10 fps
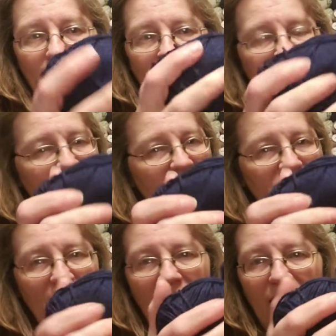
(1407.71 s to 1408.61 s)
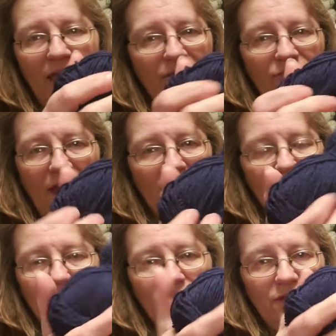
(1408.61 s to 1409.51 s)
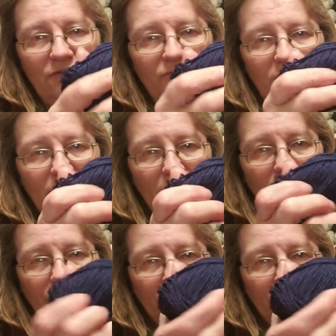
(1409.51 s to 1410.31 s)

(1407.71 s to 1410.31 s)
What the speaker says: This does not have that toothy feel.